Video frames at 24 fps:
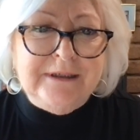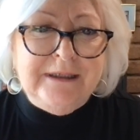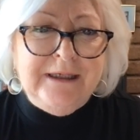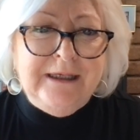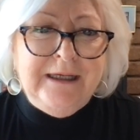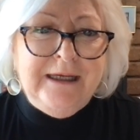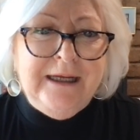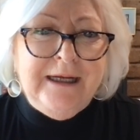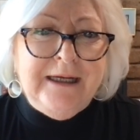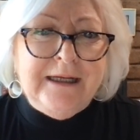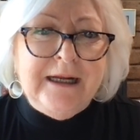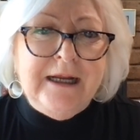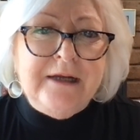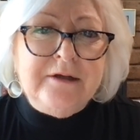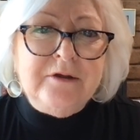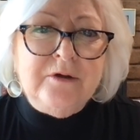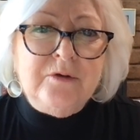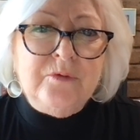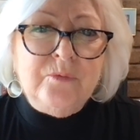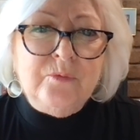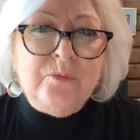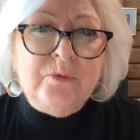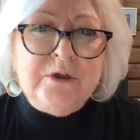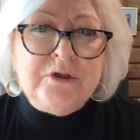And I
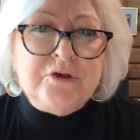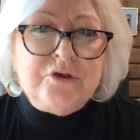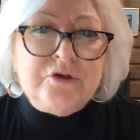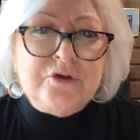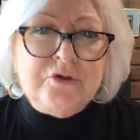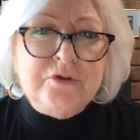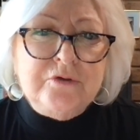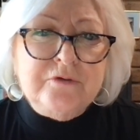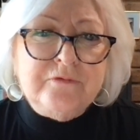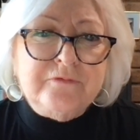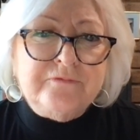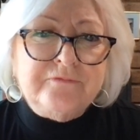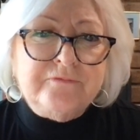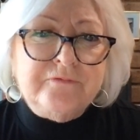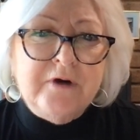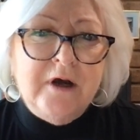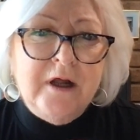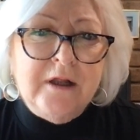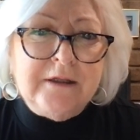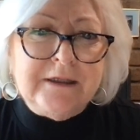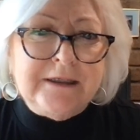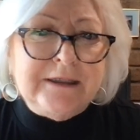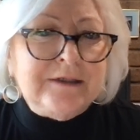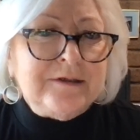don't want you to
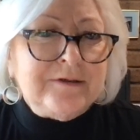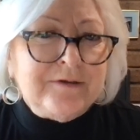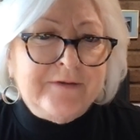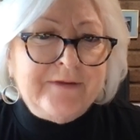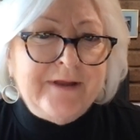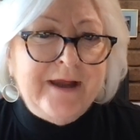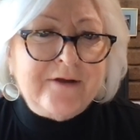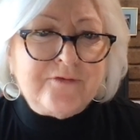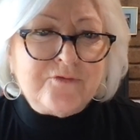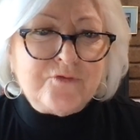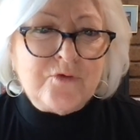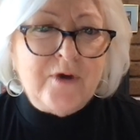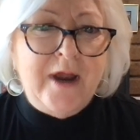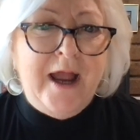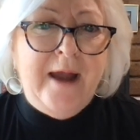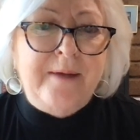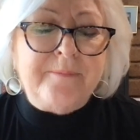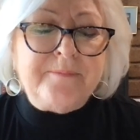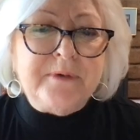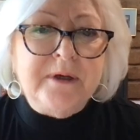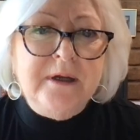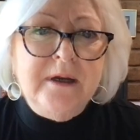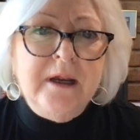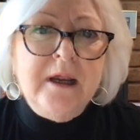fall into that
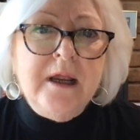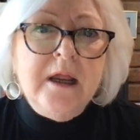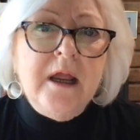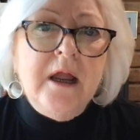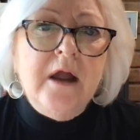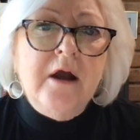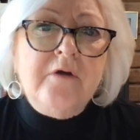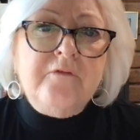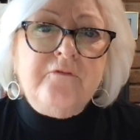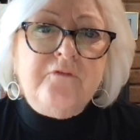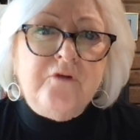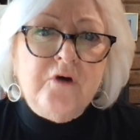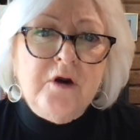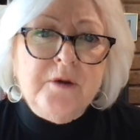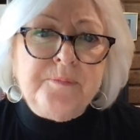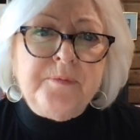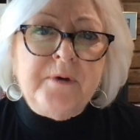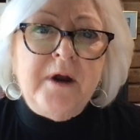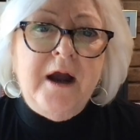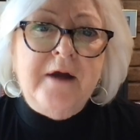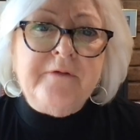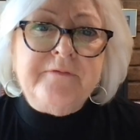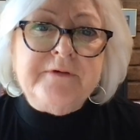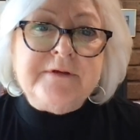trap.
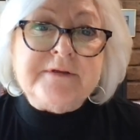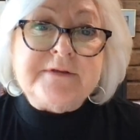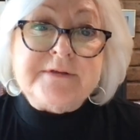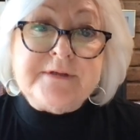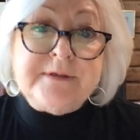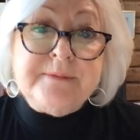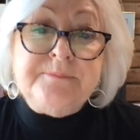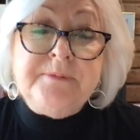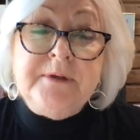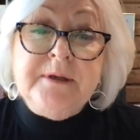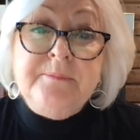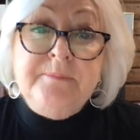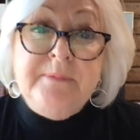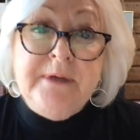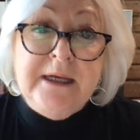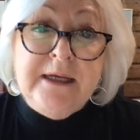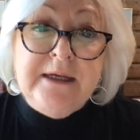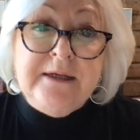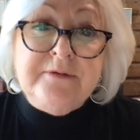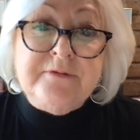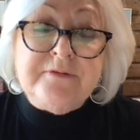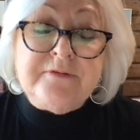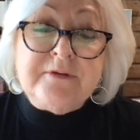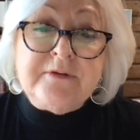For-profit simply
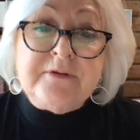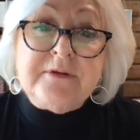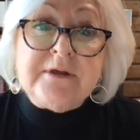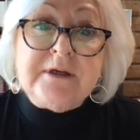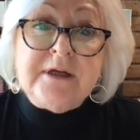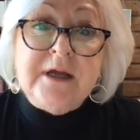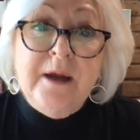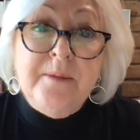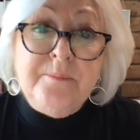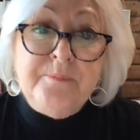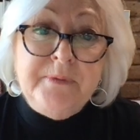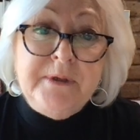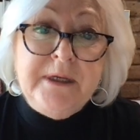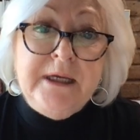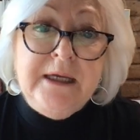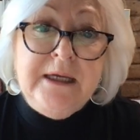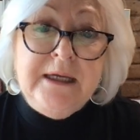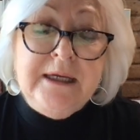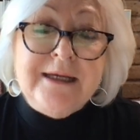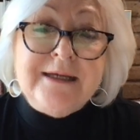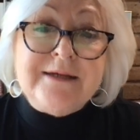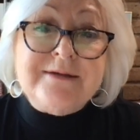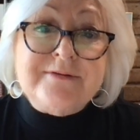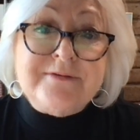means that the
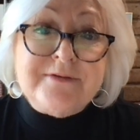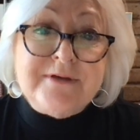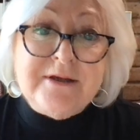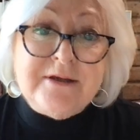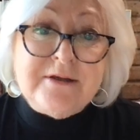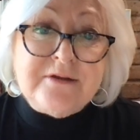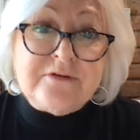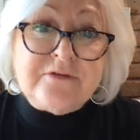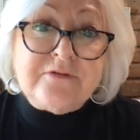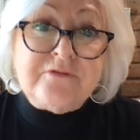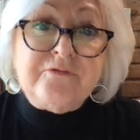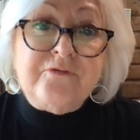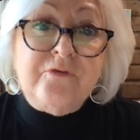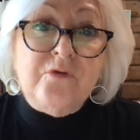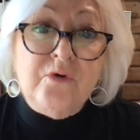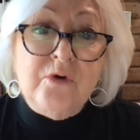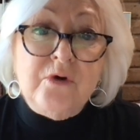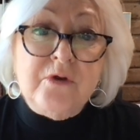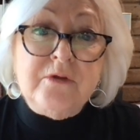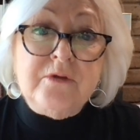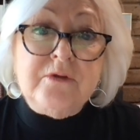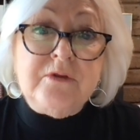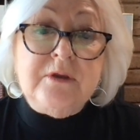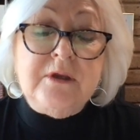company exists
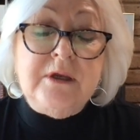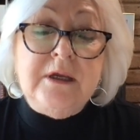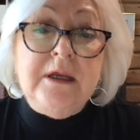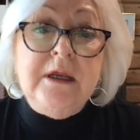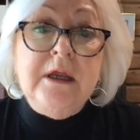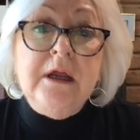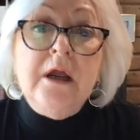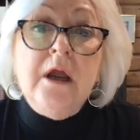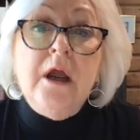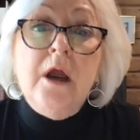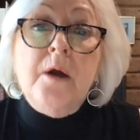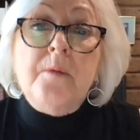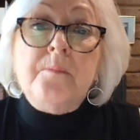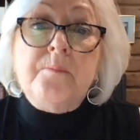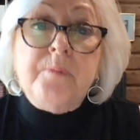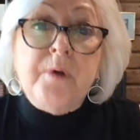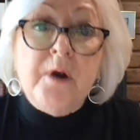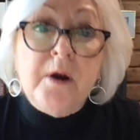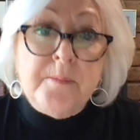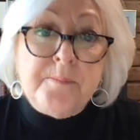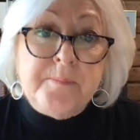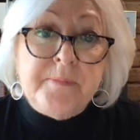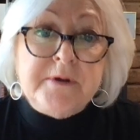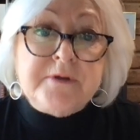for the
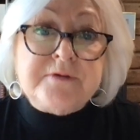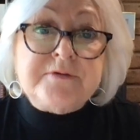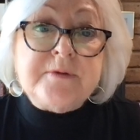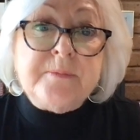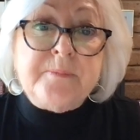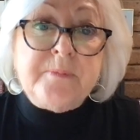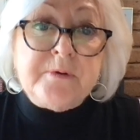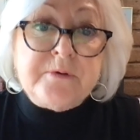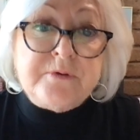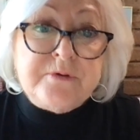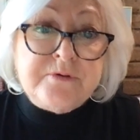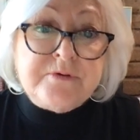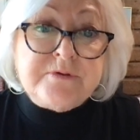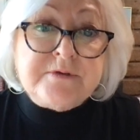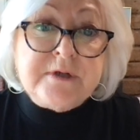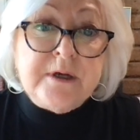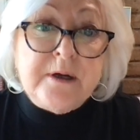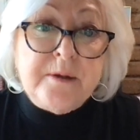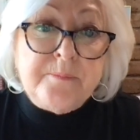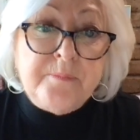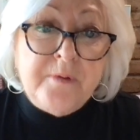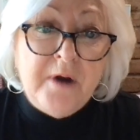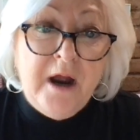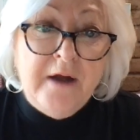purpose of producing
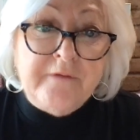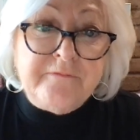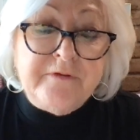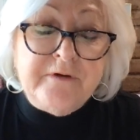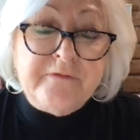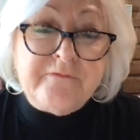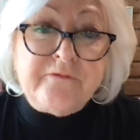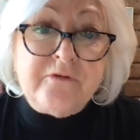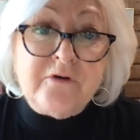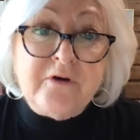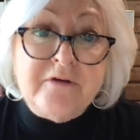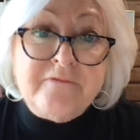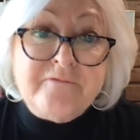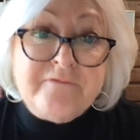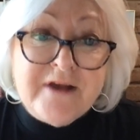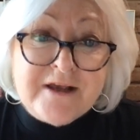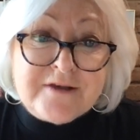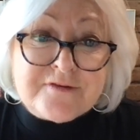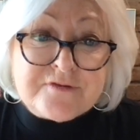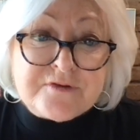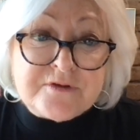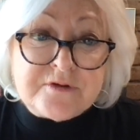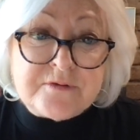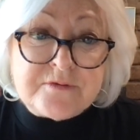a profit for
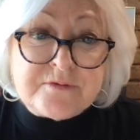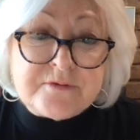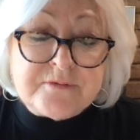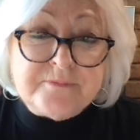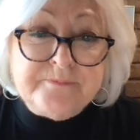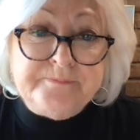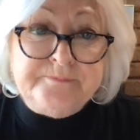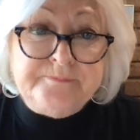investors.